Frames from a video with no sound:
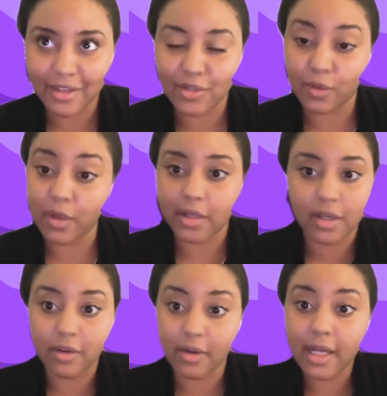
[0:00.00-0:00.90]
historically
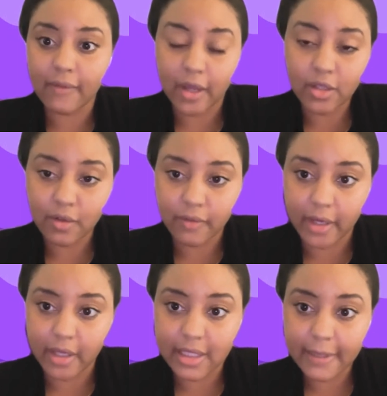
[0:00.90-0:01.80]
creating venture
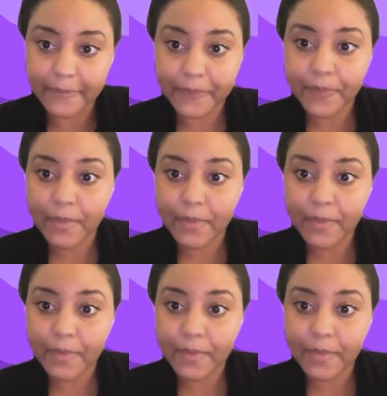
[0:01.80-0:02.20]
funds.